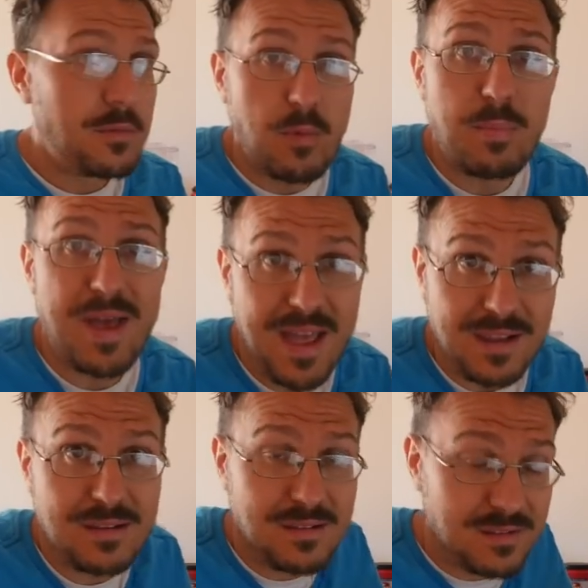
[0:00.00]
Well,
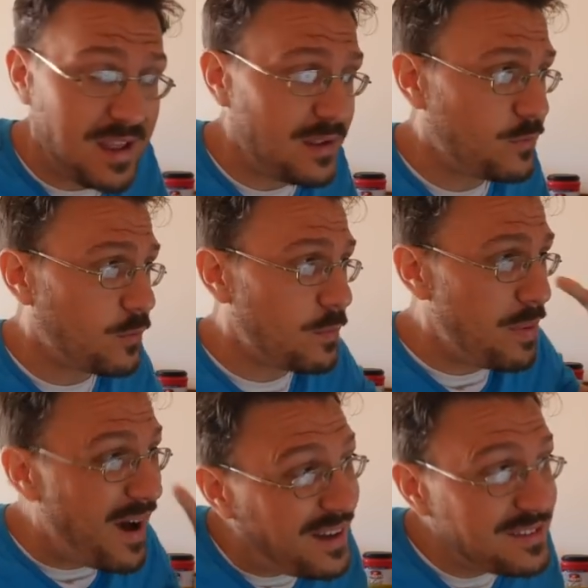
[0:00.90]
PET stands for
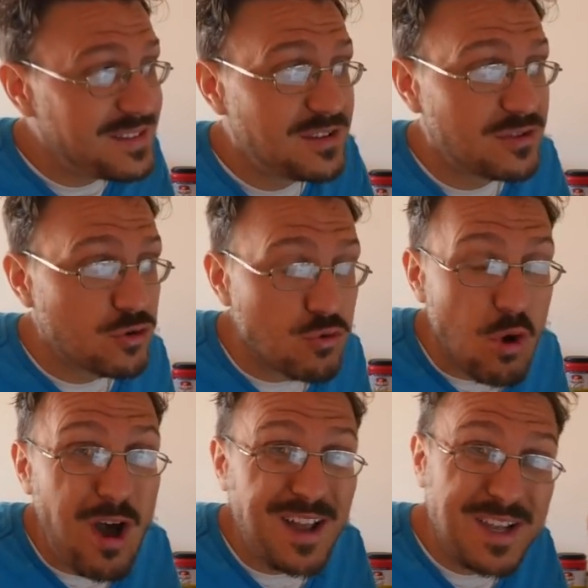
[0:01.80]

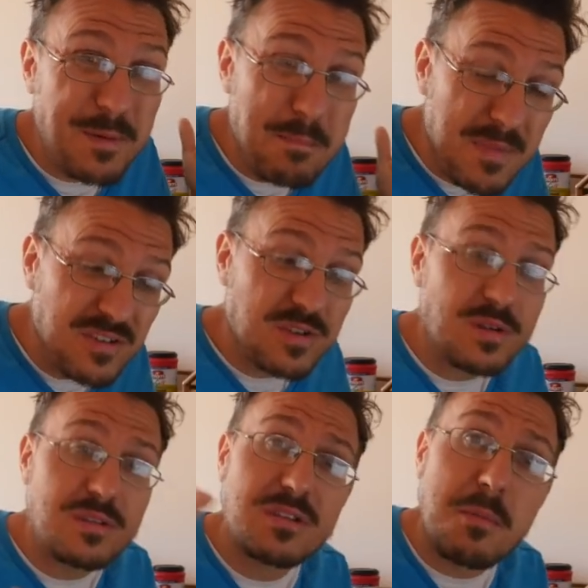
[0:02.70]
positron
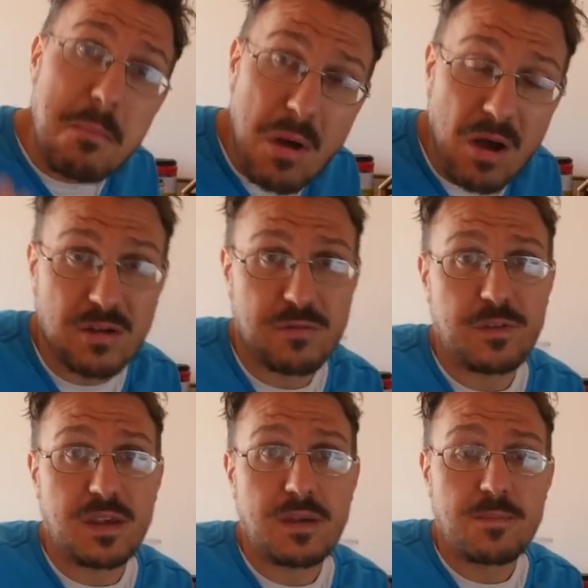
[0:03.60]
emission tomography.
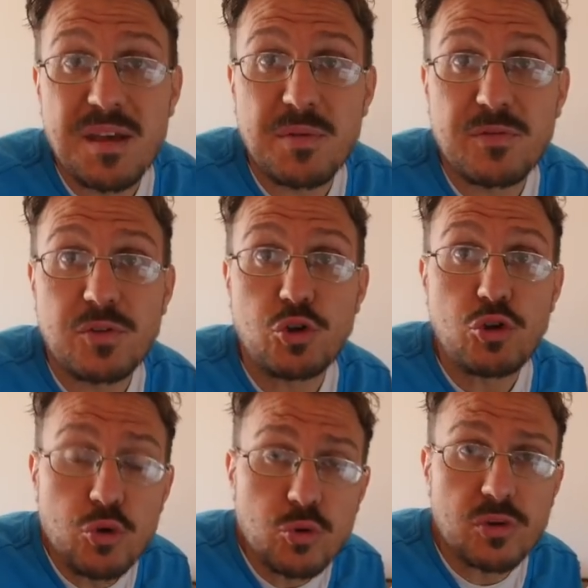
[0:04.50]
It's a type of
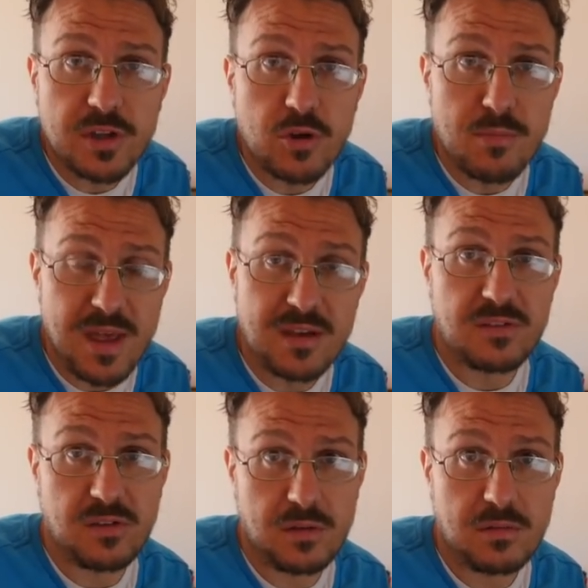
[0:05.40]
nuclear
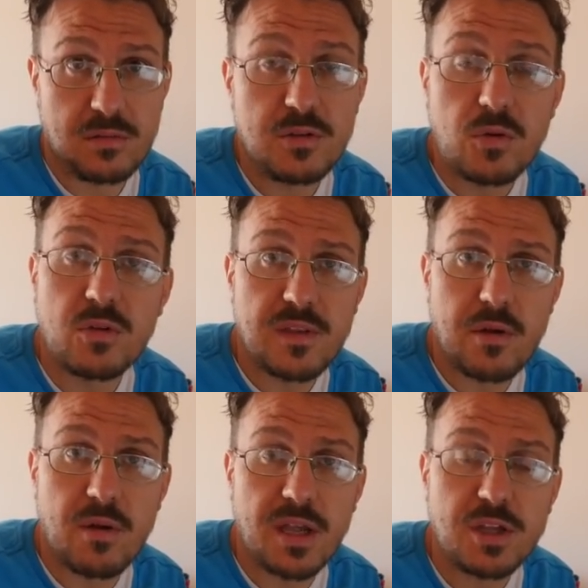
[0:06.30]
medicine. You heard
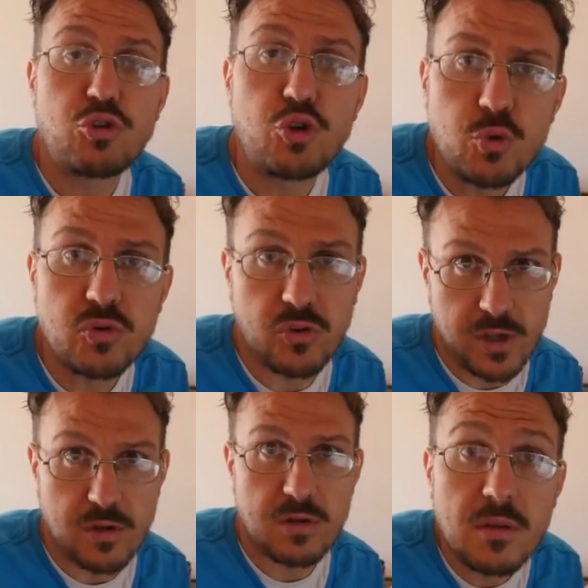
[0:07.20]
that right,
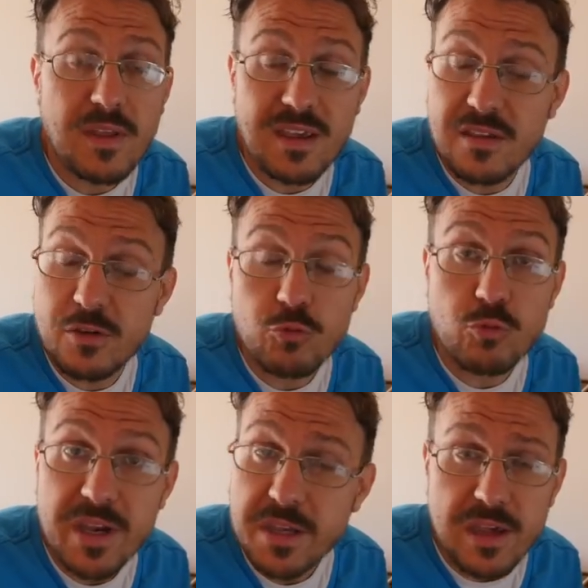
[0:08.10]
nuclear. Like as in
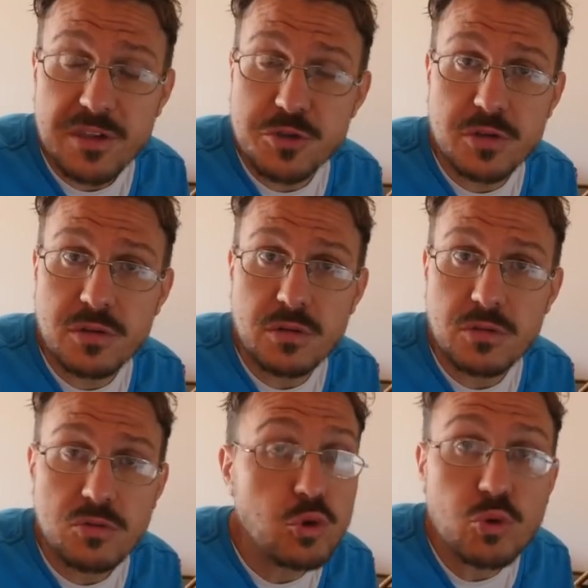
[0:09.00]
radiation,
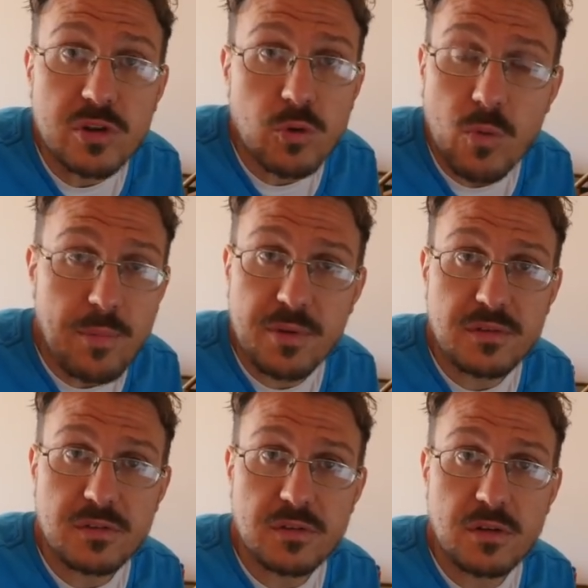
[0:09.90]
nuclear
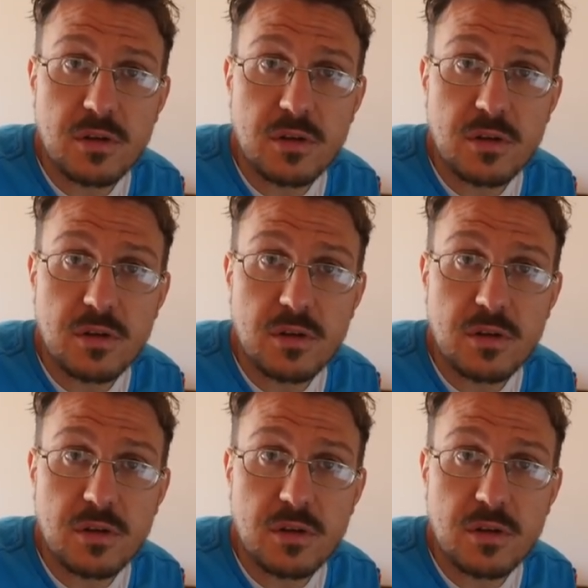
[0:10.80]
weapons.